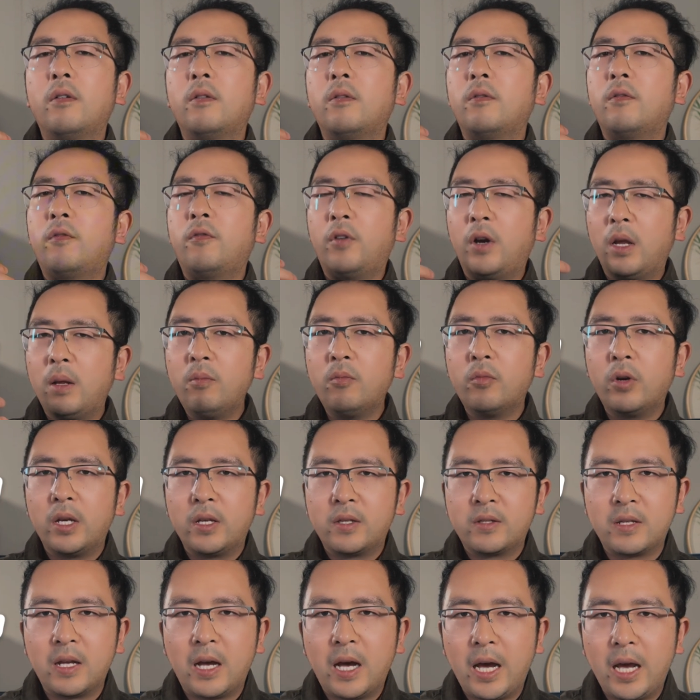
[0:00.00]
frame rate
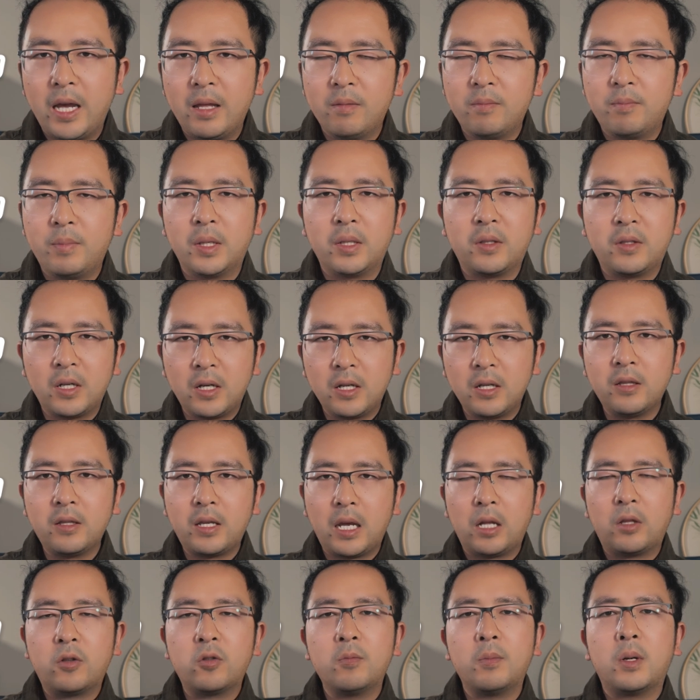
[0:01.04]
side, but didn't
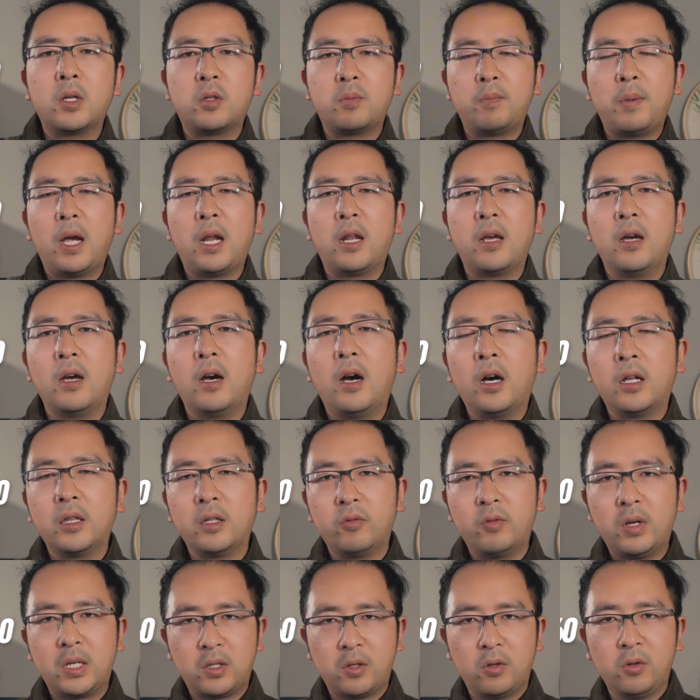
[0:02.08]
get too much better on the
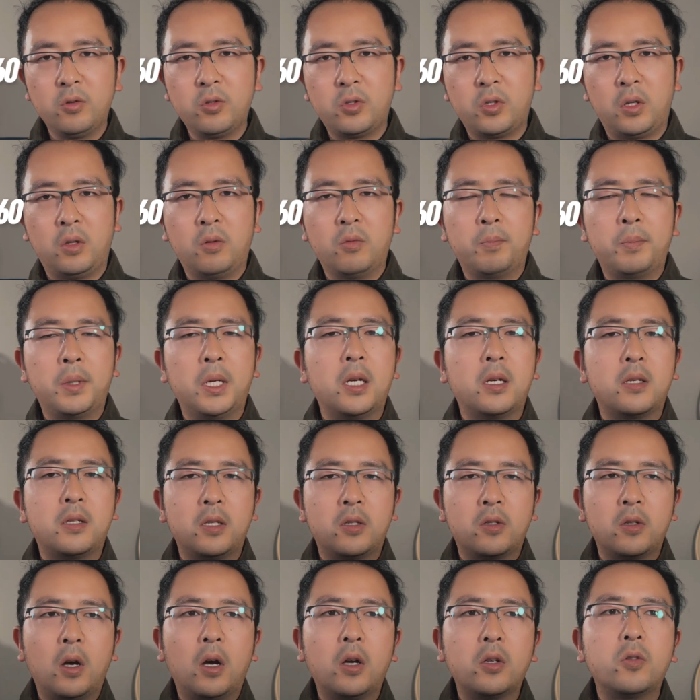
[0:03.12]
resolution because
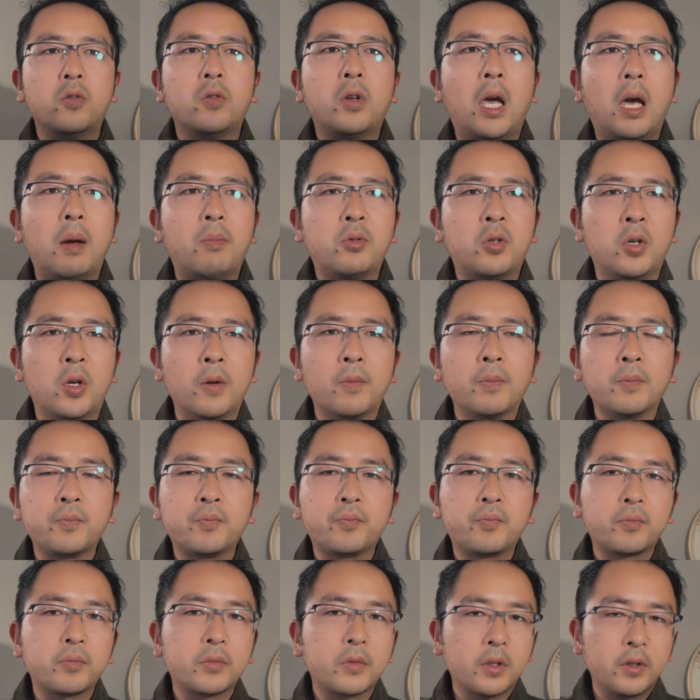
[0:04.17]
it's also capture
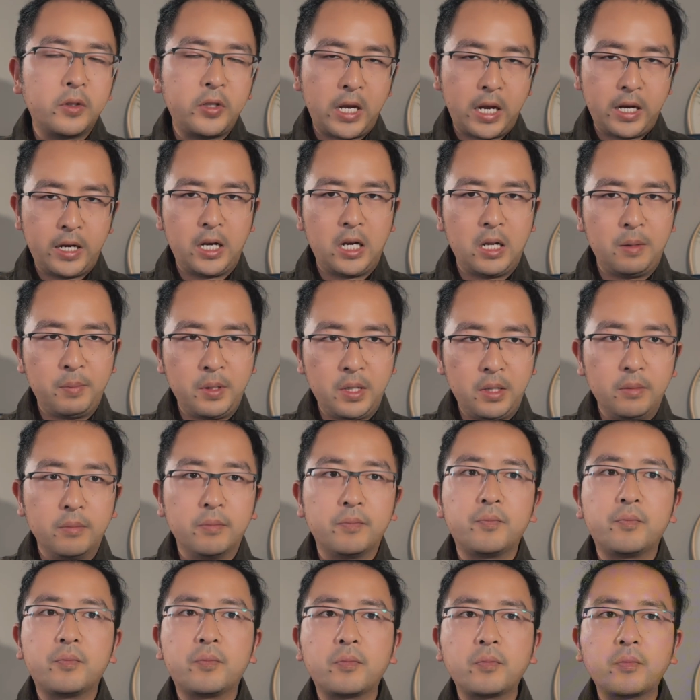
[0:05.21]
1080p.
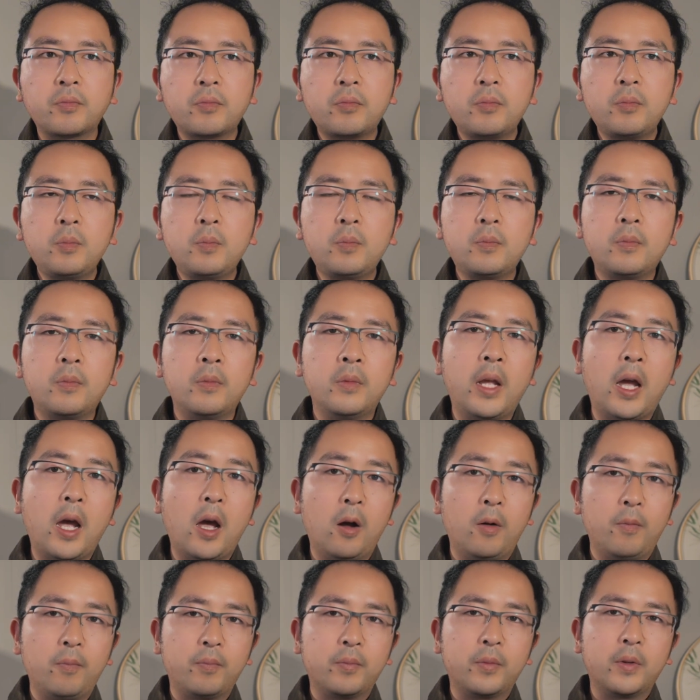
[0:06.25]

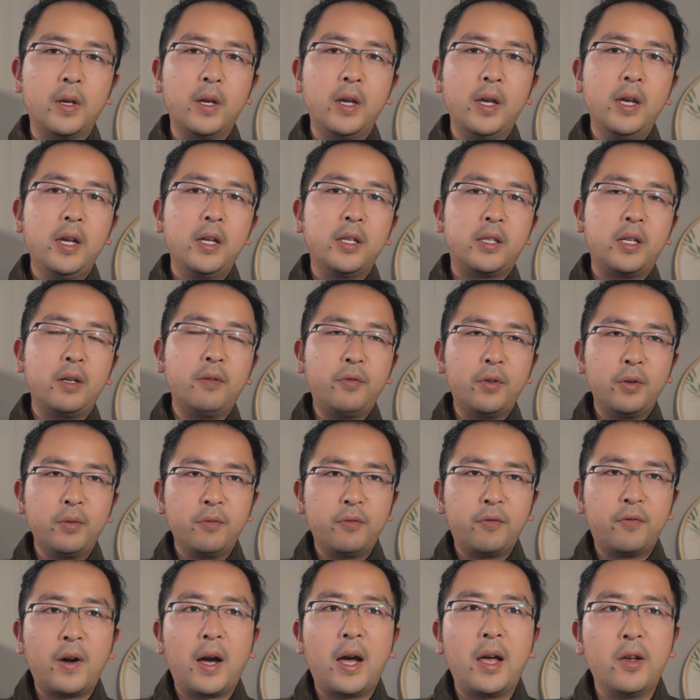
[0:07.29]
Now, different
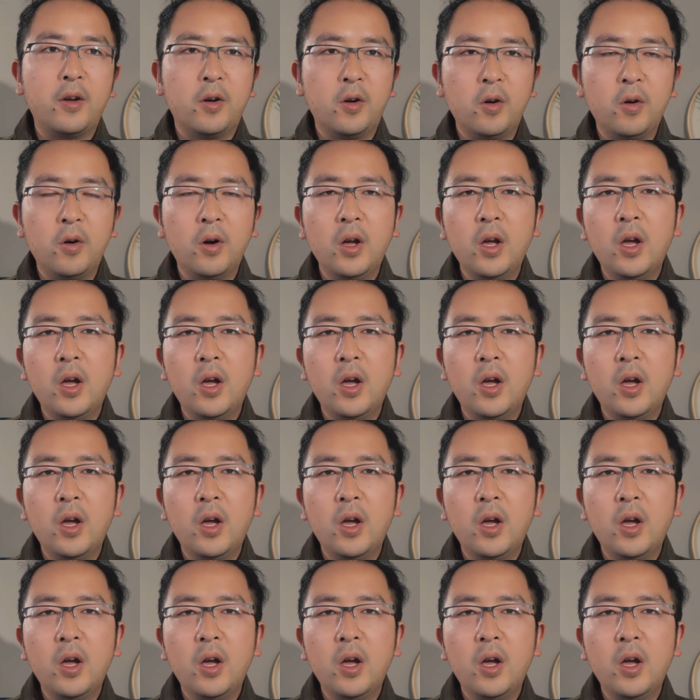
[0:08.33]
file